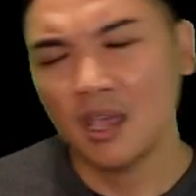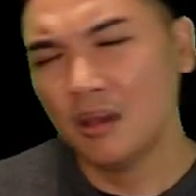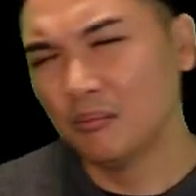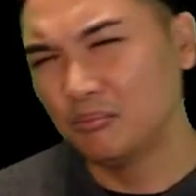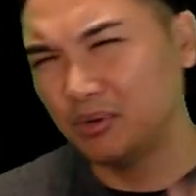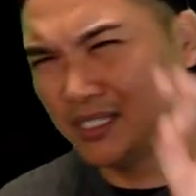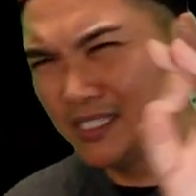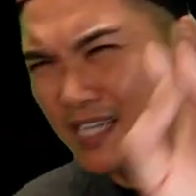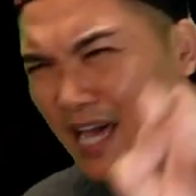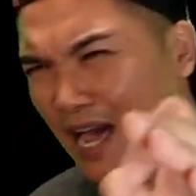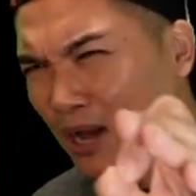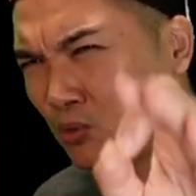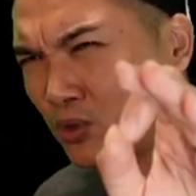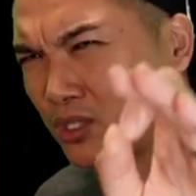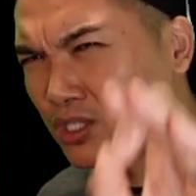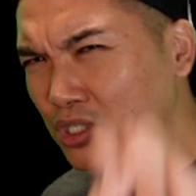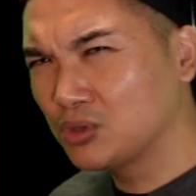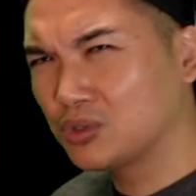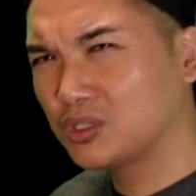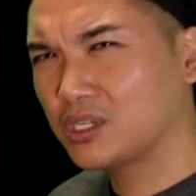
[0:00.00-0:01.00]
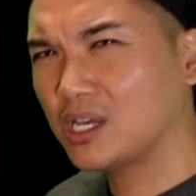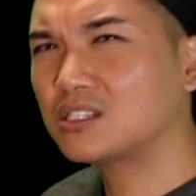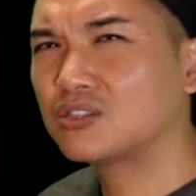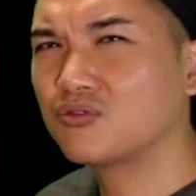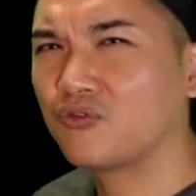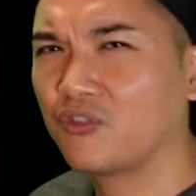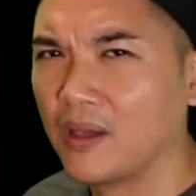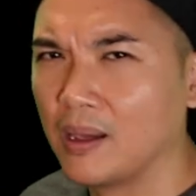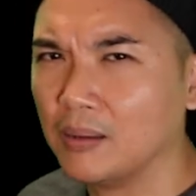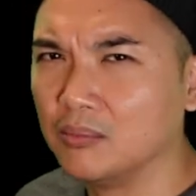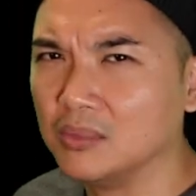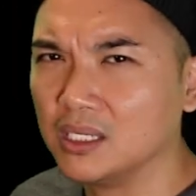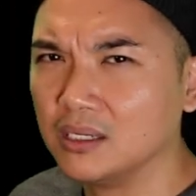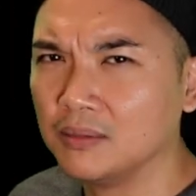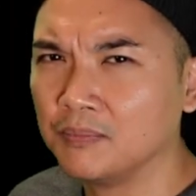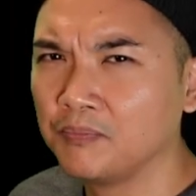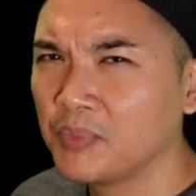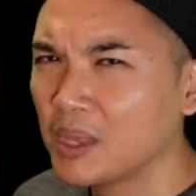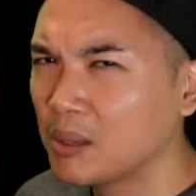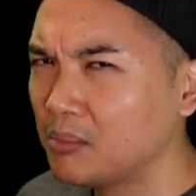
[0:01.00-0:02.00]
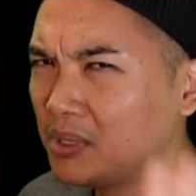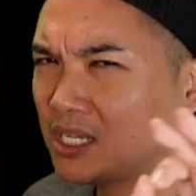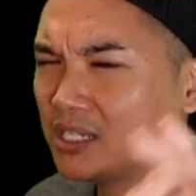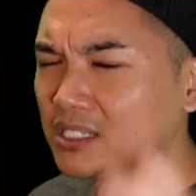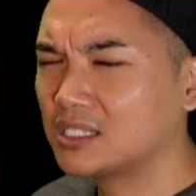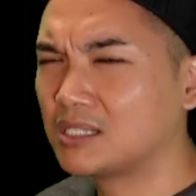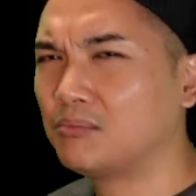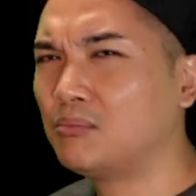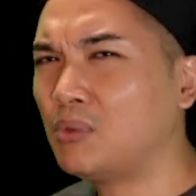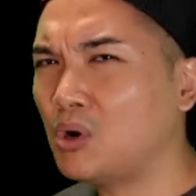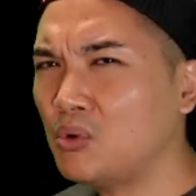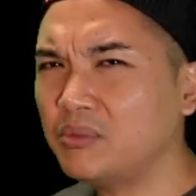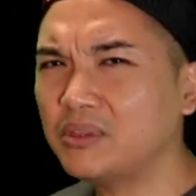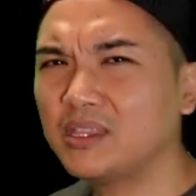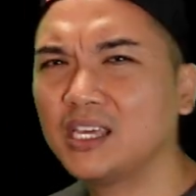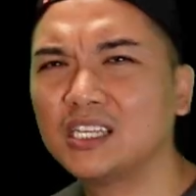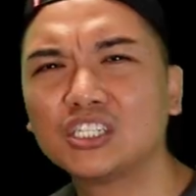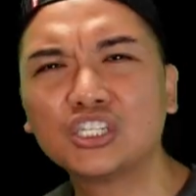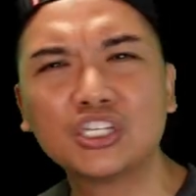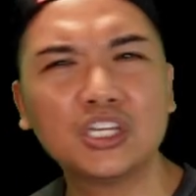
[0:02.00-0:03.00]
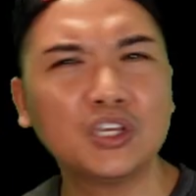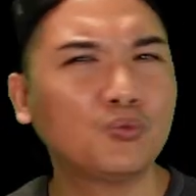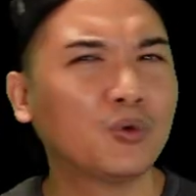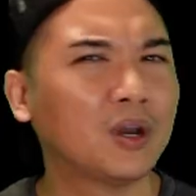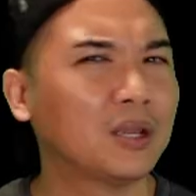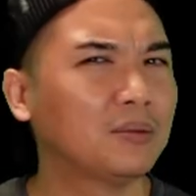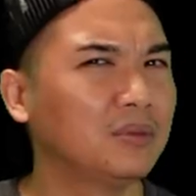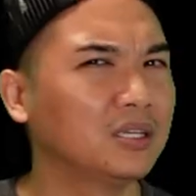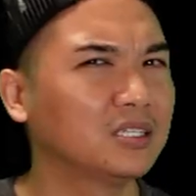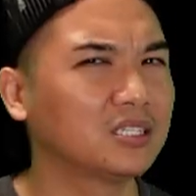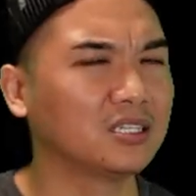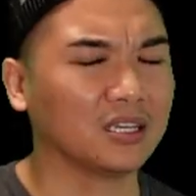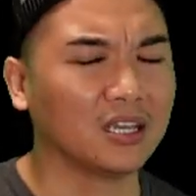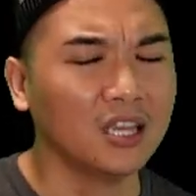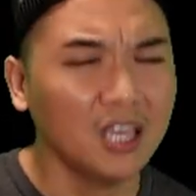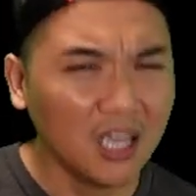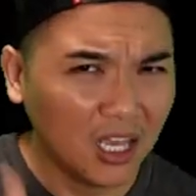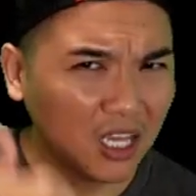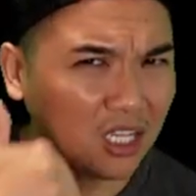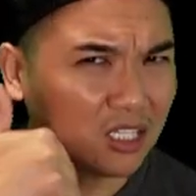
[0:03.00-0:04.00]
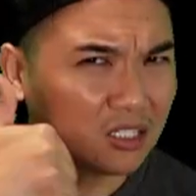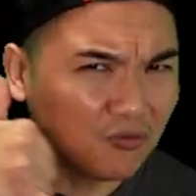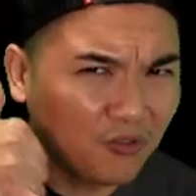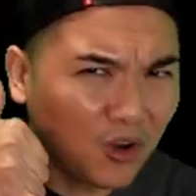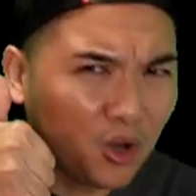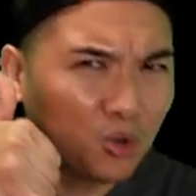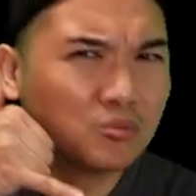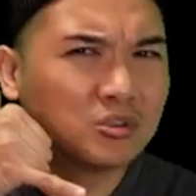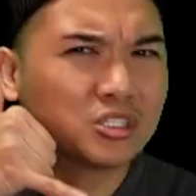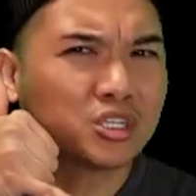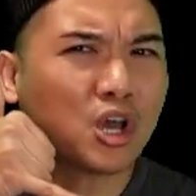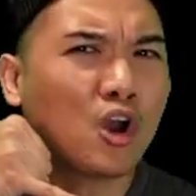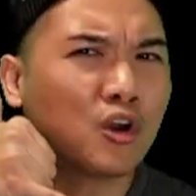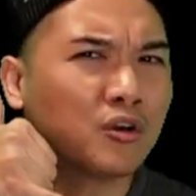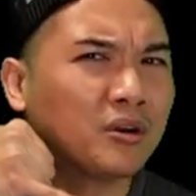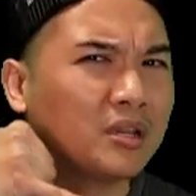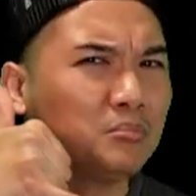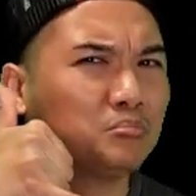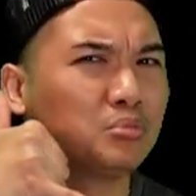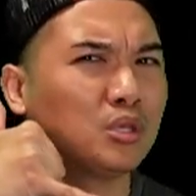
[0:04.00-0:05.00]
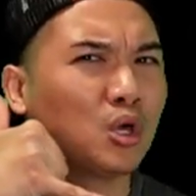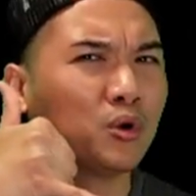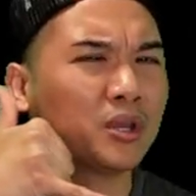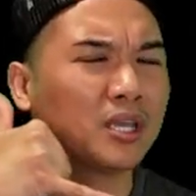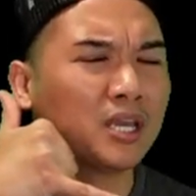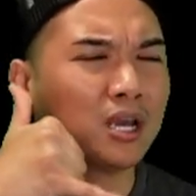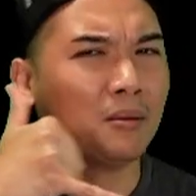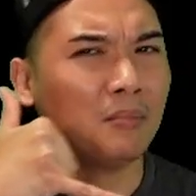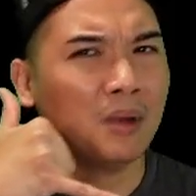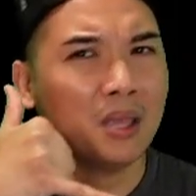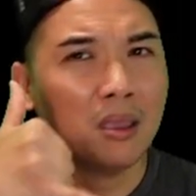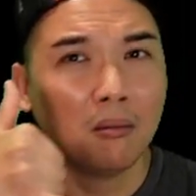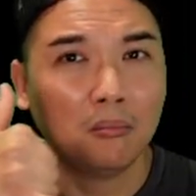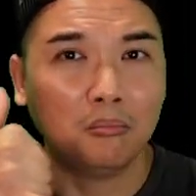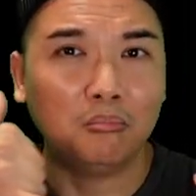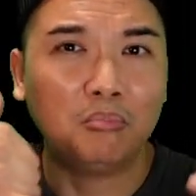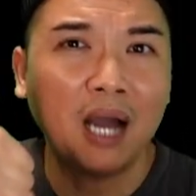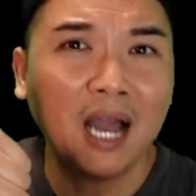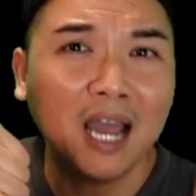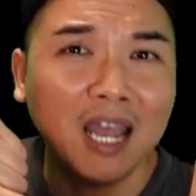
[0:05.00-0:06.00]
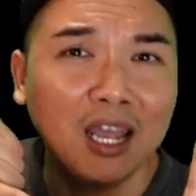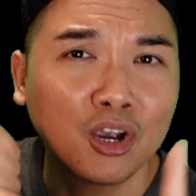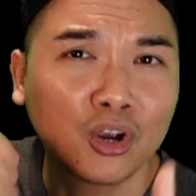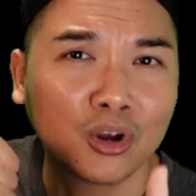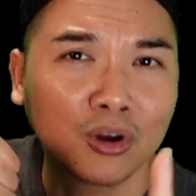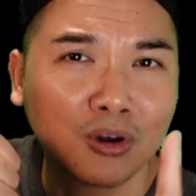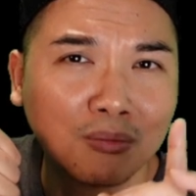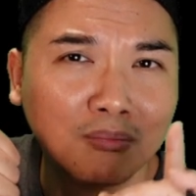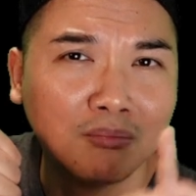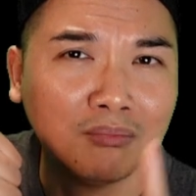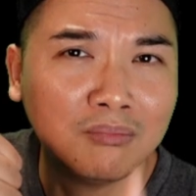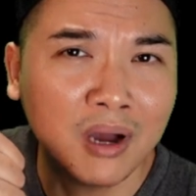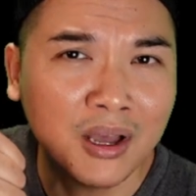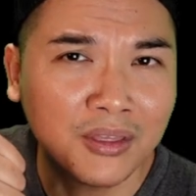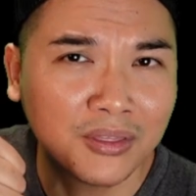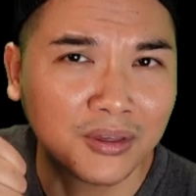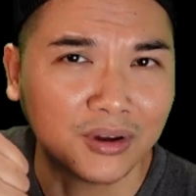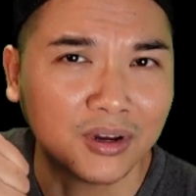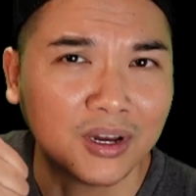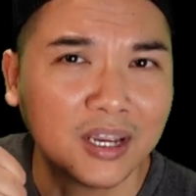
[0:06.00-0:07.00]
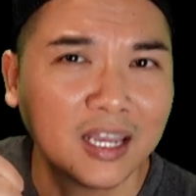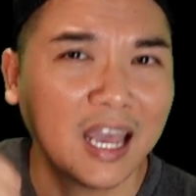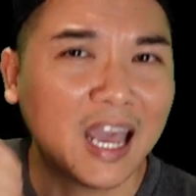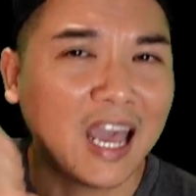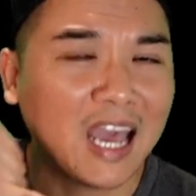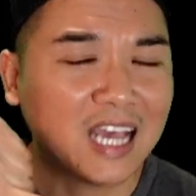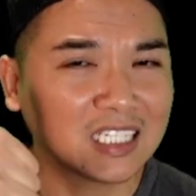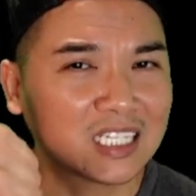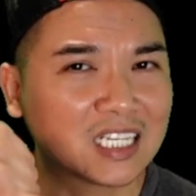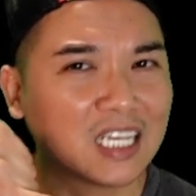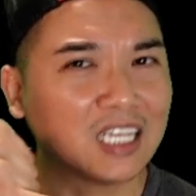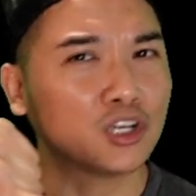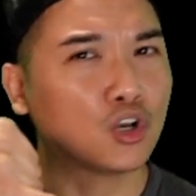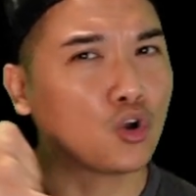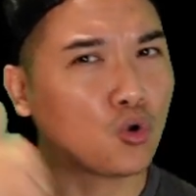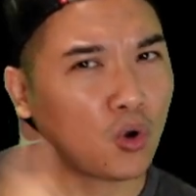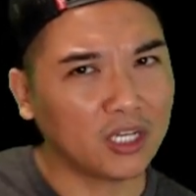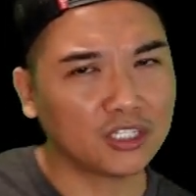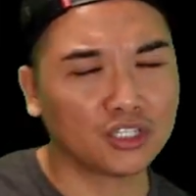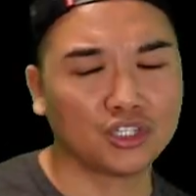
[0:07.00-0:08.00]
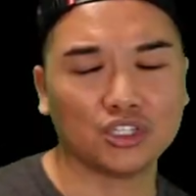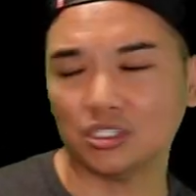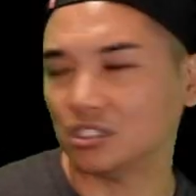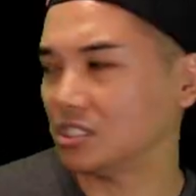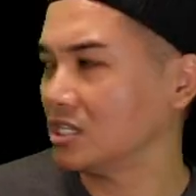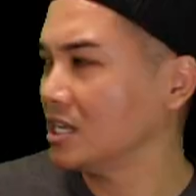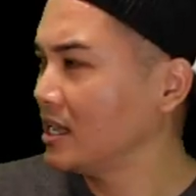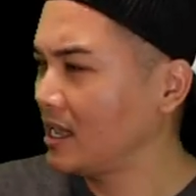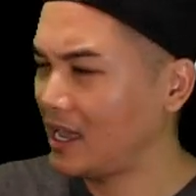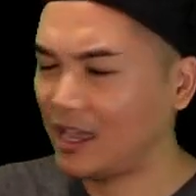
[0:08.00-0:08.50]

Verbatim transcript: But not with Suzette's family because the moment that she went missing, his phone was already blowing up by her mother asking questions.